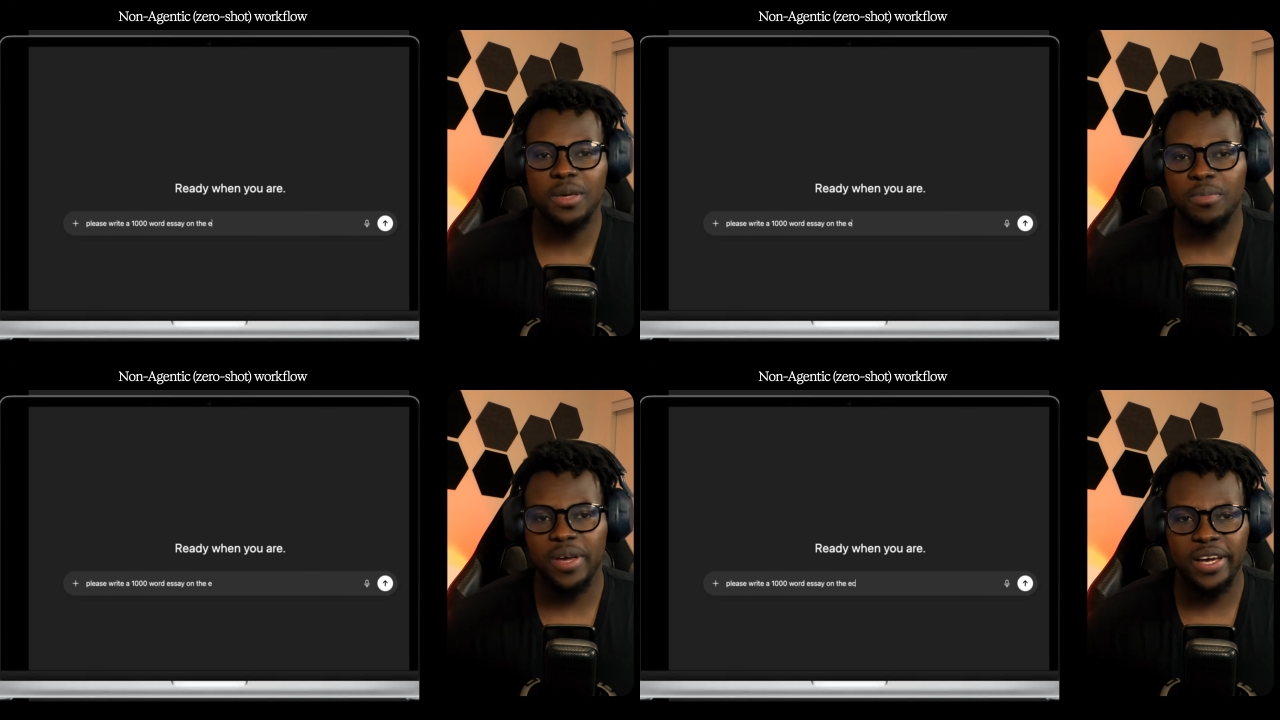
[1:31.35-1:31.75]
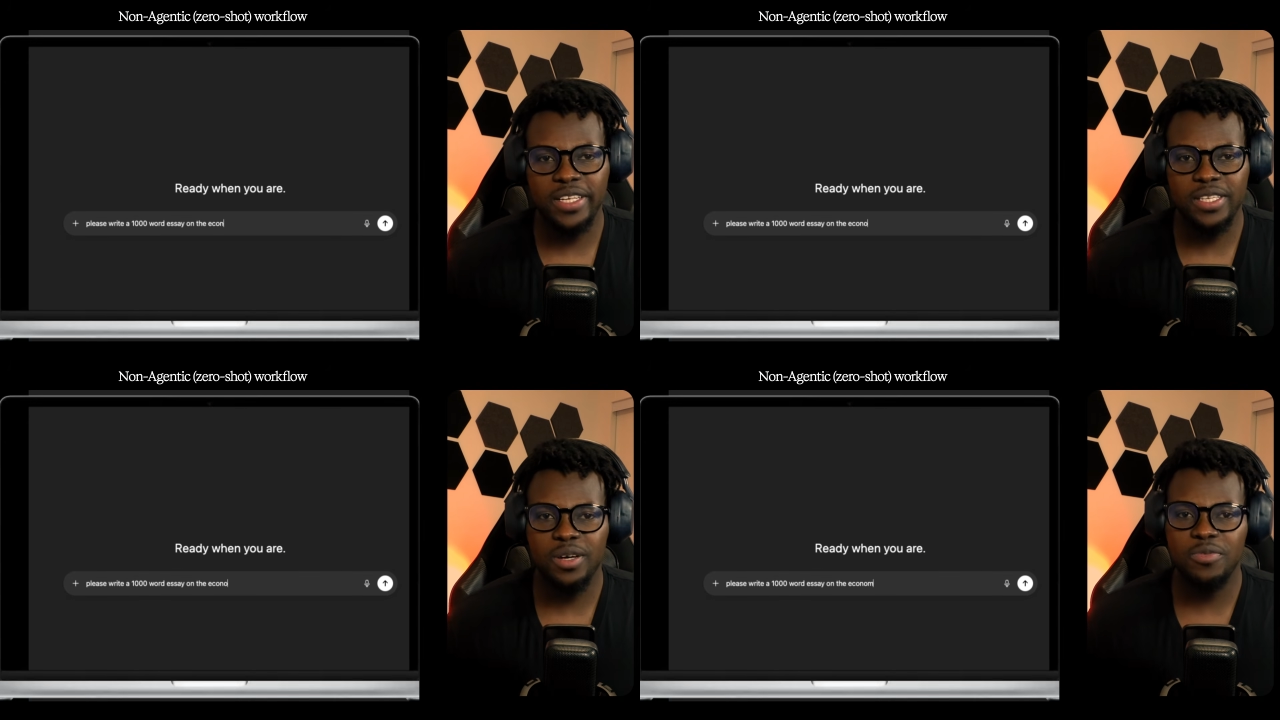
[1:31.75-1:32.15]

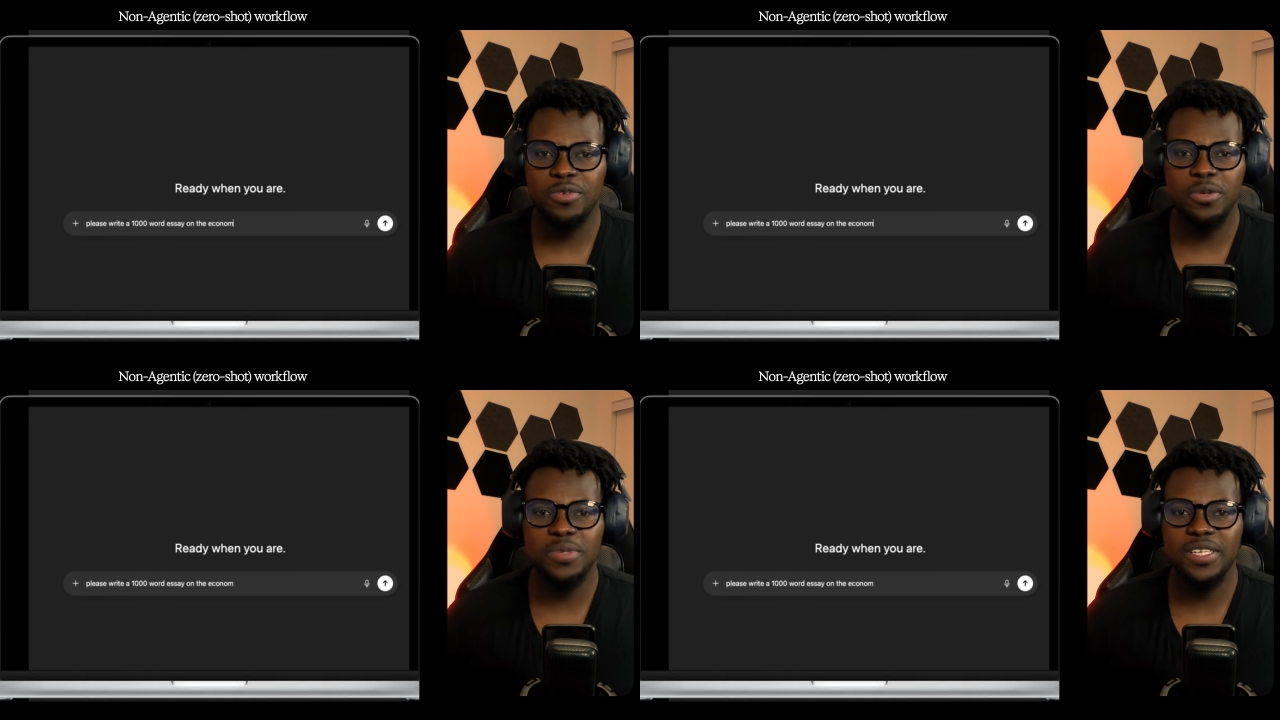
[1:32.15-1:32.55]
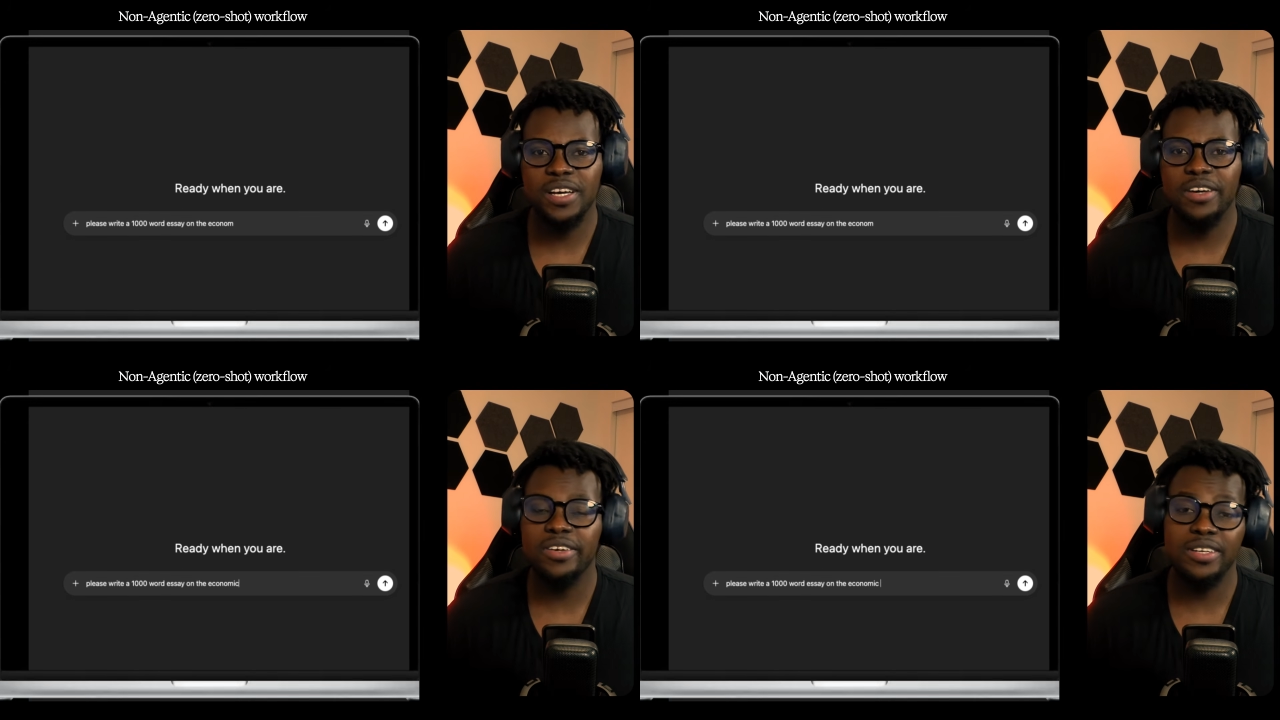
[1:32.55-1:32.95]
impact of Roman
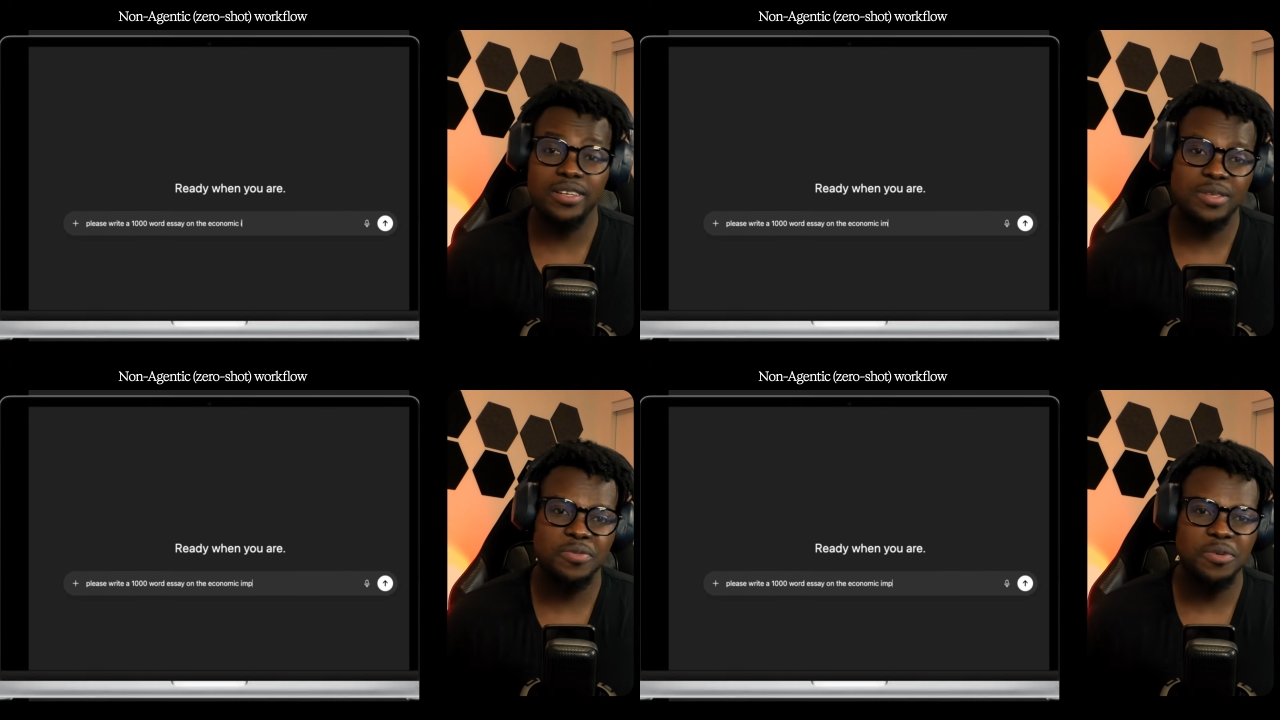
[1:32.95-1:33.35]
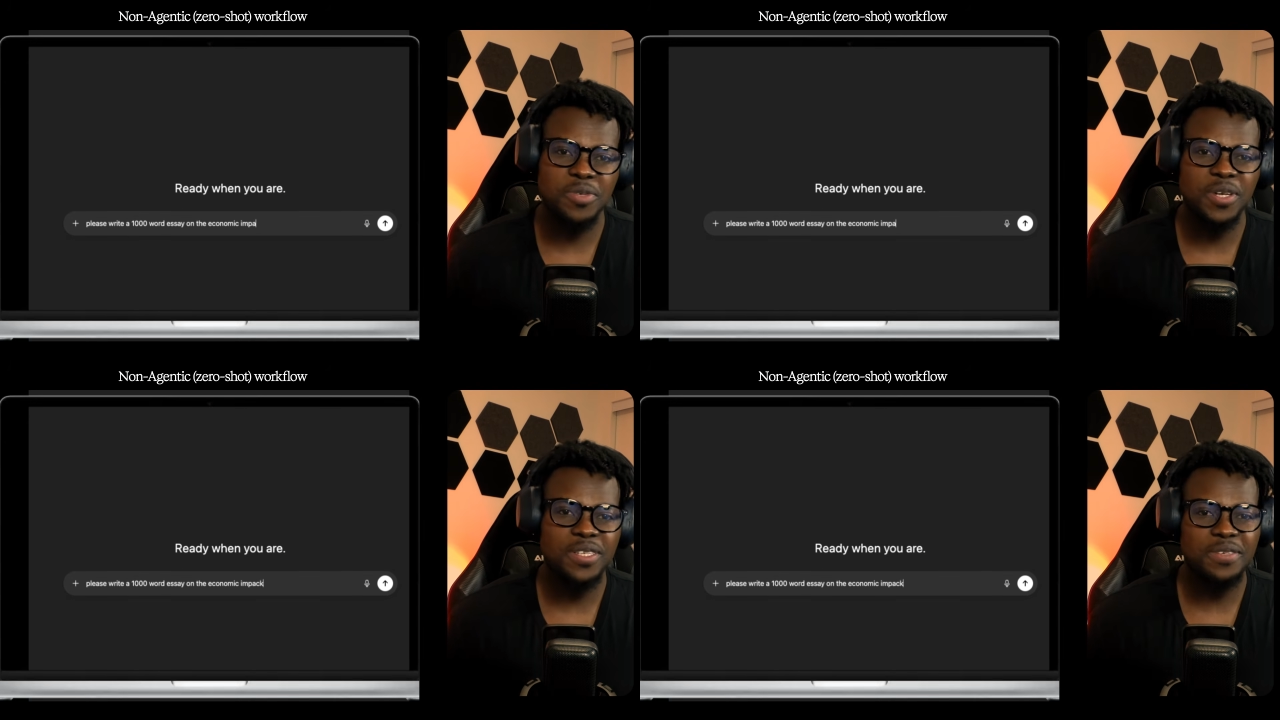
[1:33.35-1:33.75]
aqueducts from
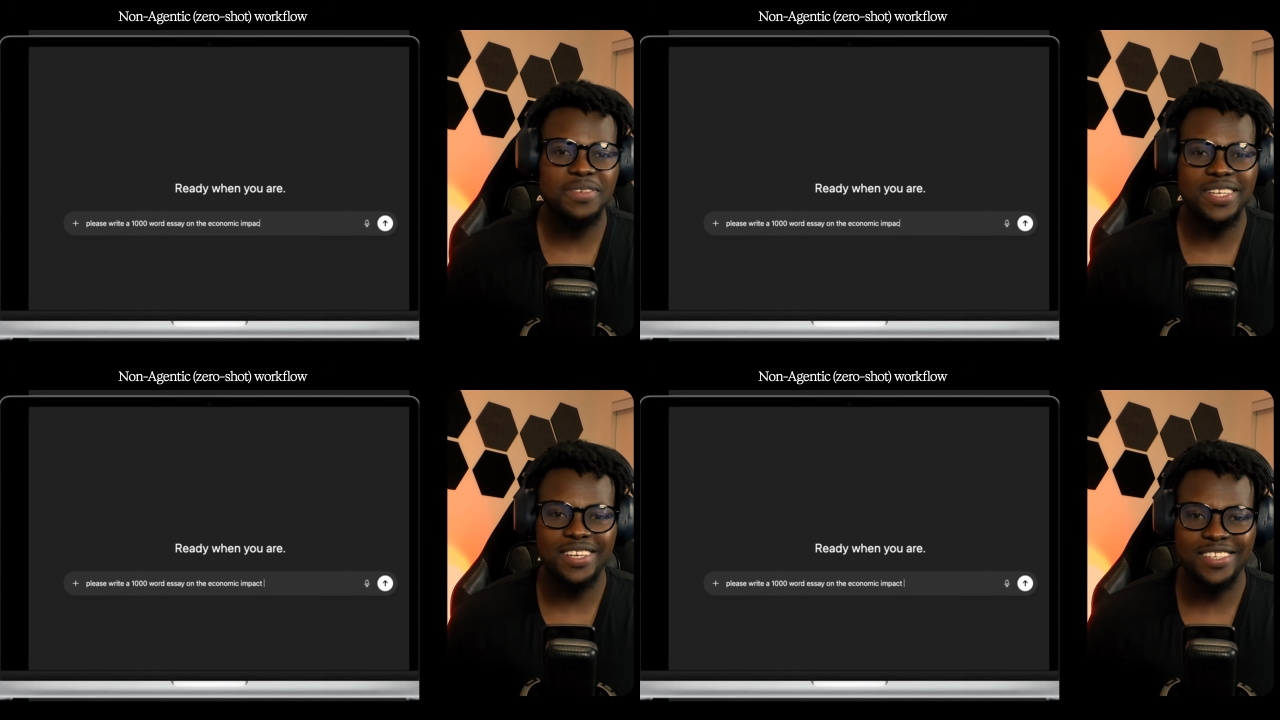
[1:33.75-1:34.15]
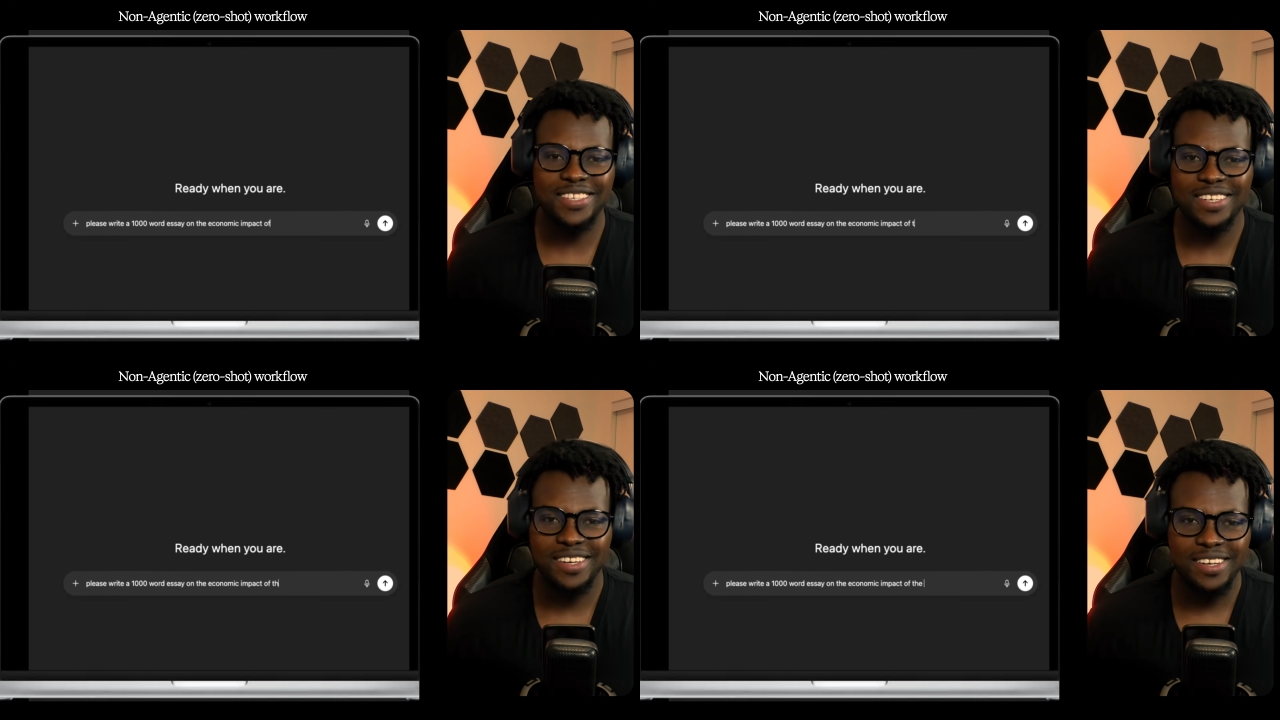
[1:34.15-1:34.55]
start to finish.